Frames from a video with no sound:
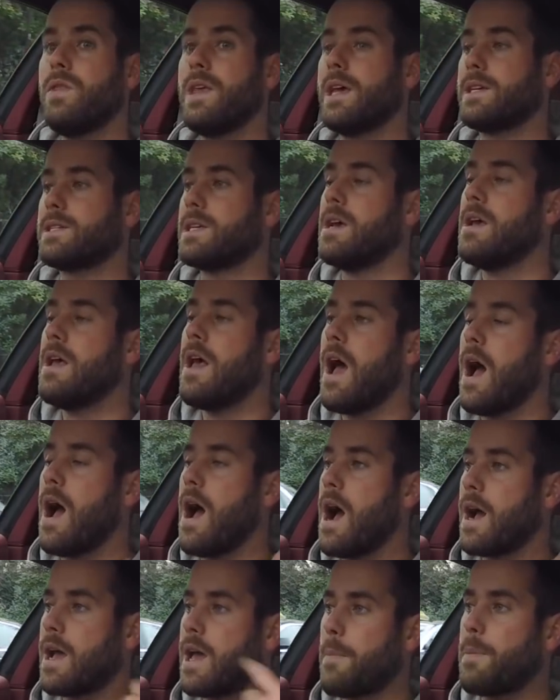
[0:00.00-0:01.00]
this
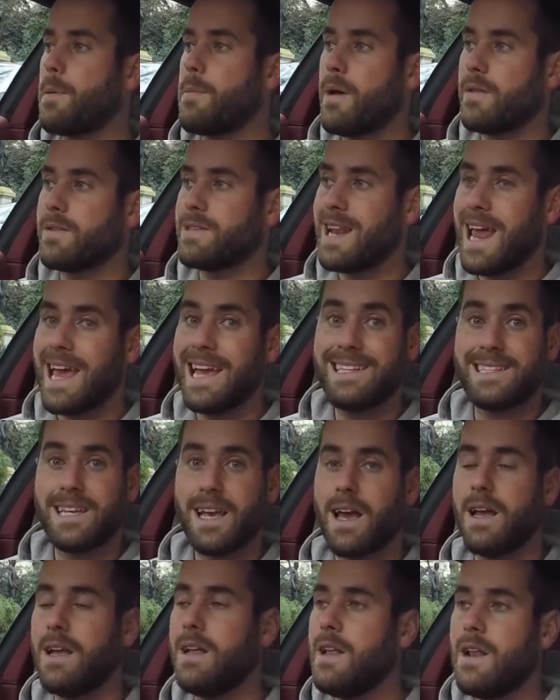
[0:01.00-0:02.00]
a couple of months
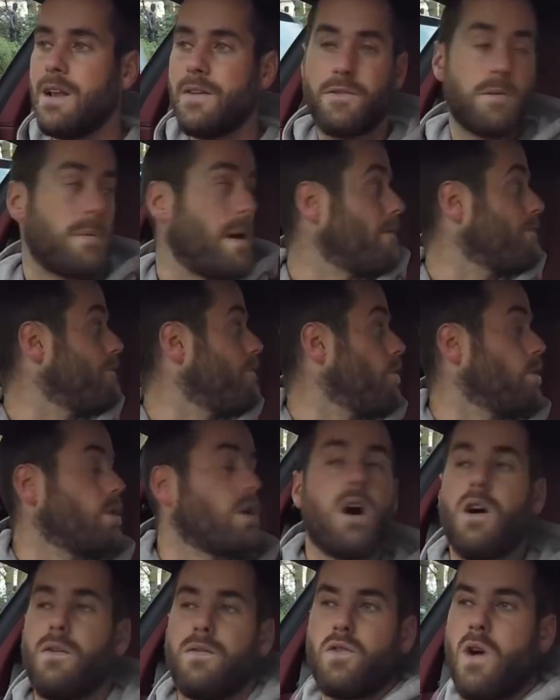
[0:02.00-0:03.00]
later for about
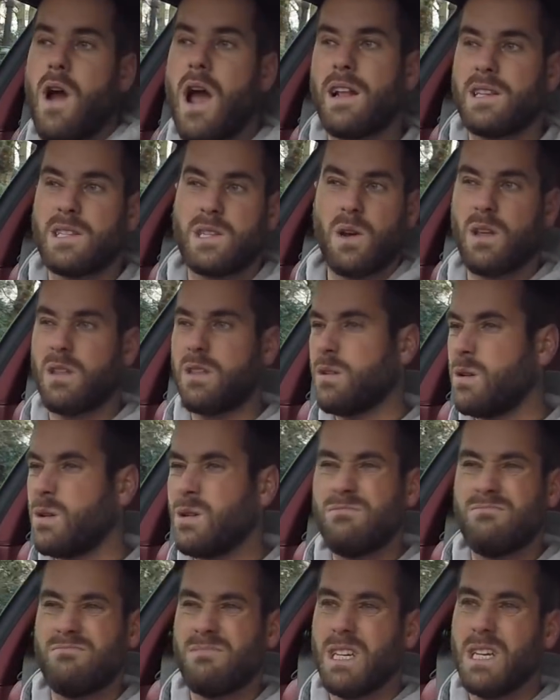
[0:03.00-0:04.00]
$4.5 grand, so I
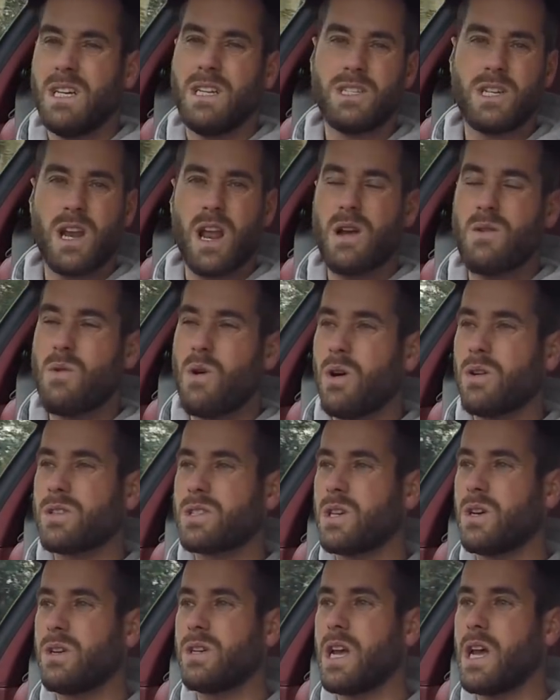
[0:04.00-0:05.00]
thought, do you know what,
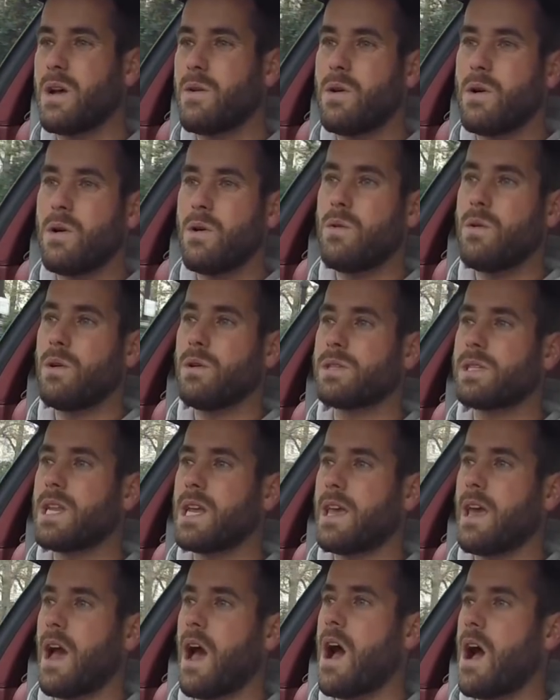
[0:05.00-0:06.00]
sod it, we'll
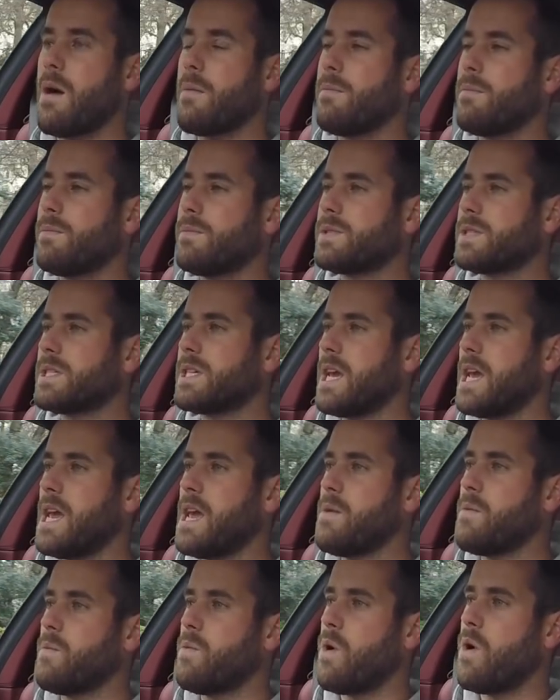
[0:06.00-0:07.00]
stick it up, see
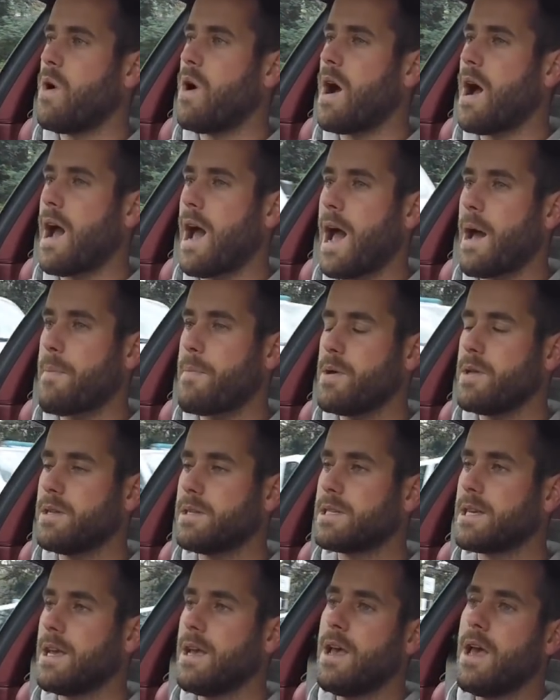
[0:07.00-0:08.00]
what happens.